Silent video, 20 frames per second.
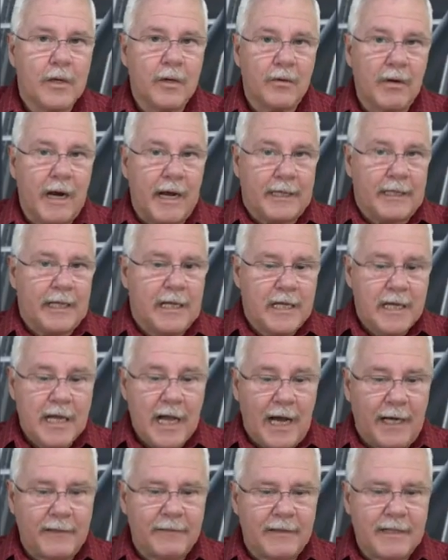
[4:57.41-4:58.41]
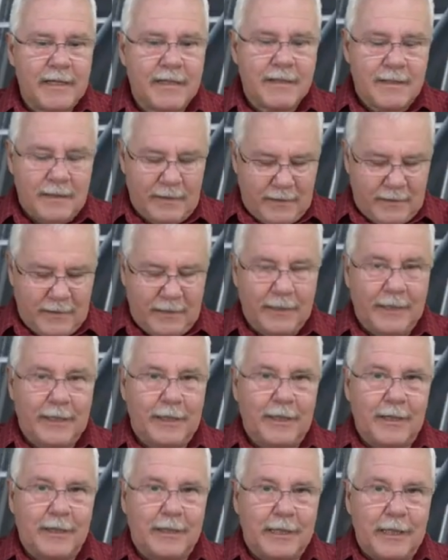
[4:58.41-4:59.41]
Right, I think
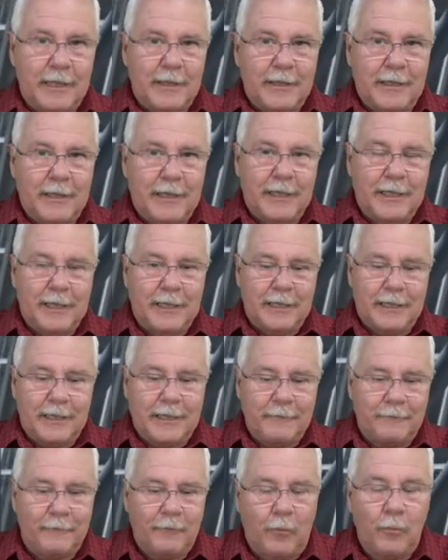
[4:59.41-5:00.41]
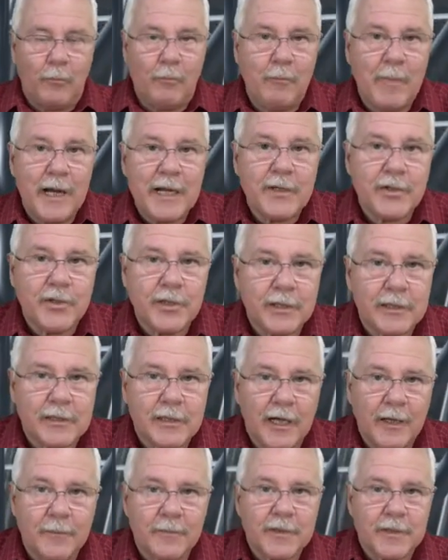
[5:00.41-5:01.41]
that the formation
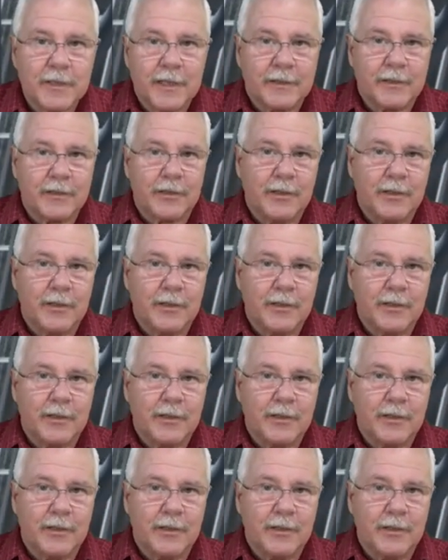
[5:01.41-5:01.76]
types that